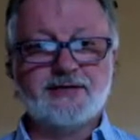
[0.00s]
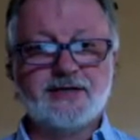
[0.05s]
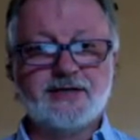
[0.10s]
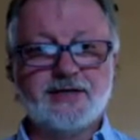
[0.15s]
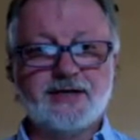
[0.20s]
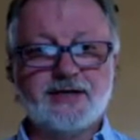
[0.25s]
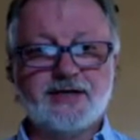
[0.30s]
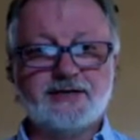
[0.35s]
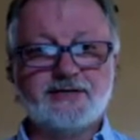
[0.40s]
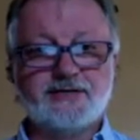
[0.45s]

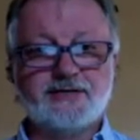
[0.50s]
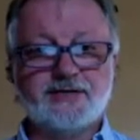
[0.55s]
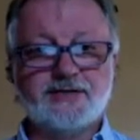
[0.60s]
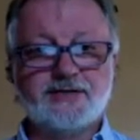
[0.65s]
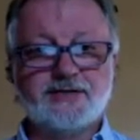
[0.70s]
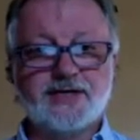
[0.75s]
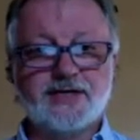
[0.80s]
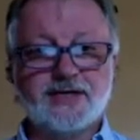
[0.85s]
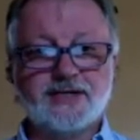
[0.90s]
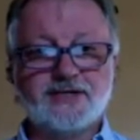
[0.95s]
like to
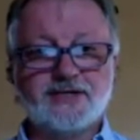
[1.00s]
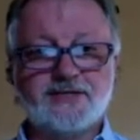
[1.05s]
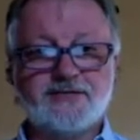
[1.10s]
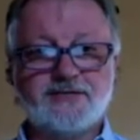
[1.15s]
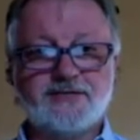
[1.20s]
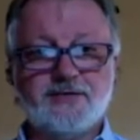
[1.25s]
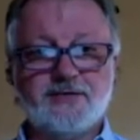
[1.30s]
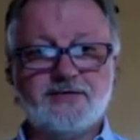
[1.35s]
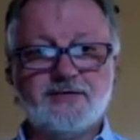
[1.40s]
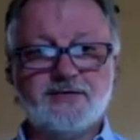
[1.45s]
discuss a
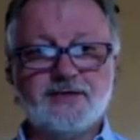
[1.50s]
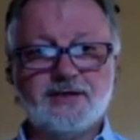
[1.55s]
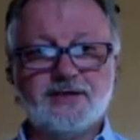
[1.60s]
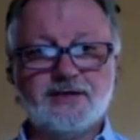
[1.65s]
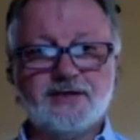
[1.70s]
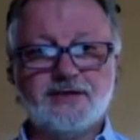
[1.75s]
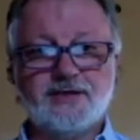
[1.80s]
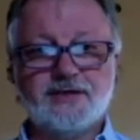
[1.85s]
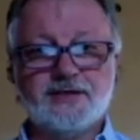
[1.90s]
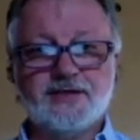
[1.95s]
few of the
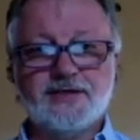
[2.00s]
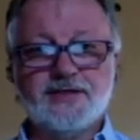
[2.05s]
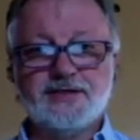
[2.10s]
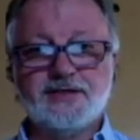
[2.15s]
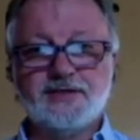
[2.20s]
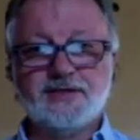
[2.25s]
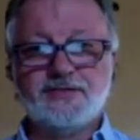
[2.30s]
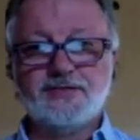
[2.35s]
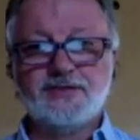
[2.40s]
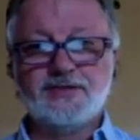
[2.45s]
things
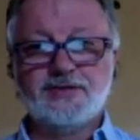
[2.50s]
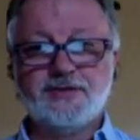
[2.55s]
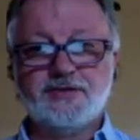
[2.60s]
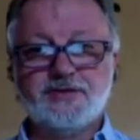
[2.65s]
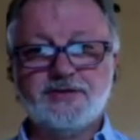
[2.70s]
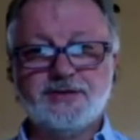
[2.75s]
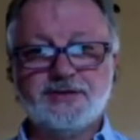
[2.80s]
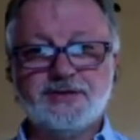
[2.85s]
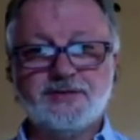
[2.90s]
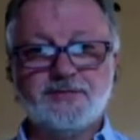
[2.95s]
that you see
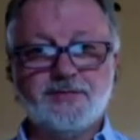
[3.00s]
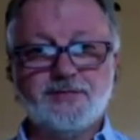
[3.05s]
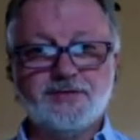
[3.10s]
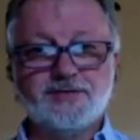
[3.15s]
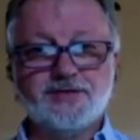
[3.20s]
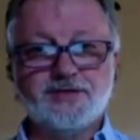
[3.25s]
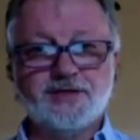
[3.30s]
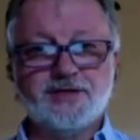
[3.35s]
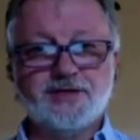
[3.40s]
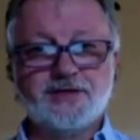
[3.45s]
on this
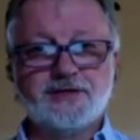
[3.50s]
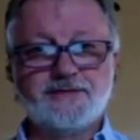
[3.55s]
music.